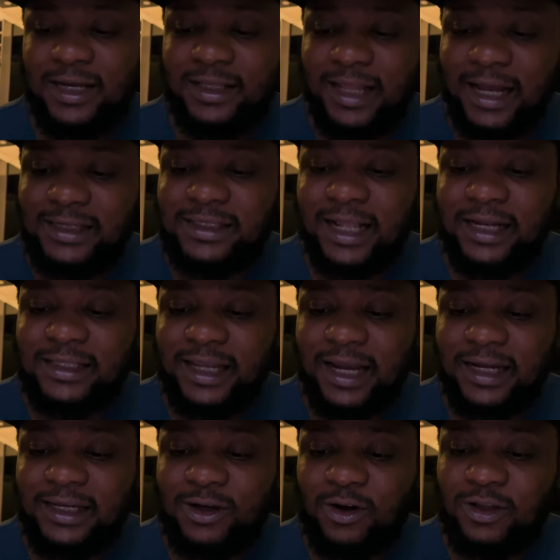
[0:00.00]
Now
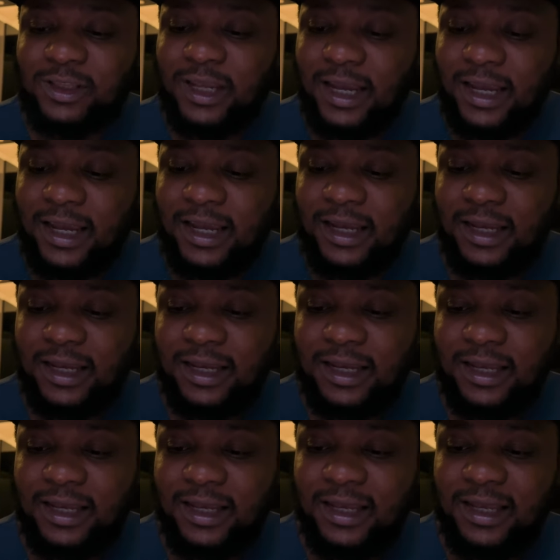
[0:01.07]
Zlatan, he called
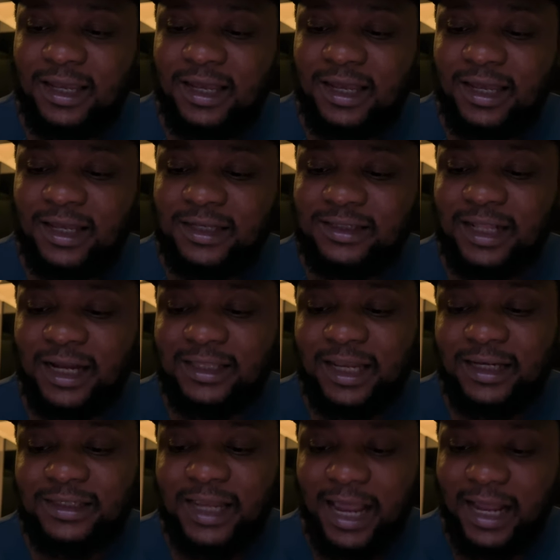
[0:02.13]

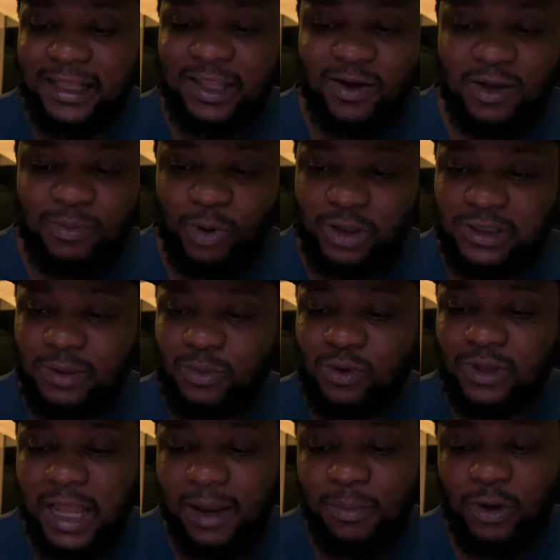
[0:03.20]
Zlatan, say, are they
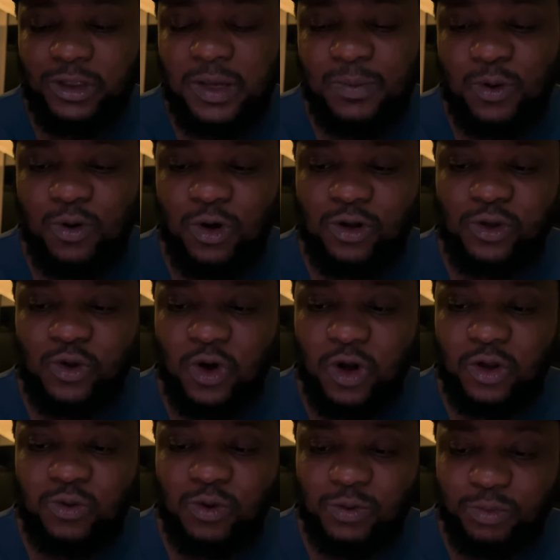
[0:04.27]
portable? Now portable called
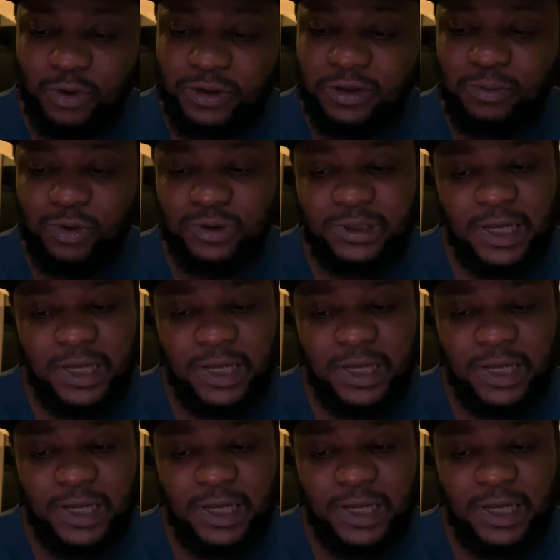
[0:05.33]
talk with portable.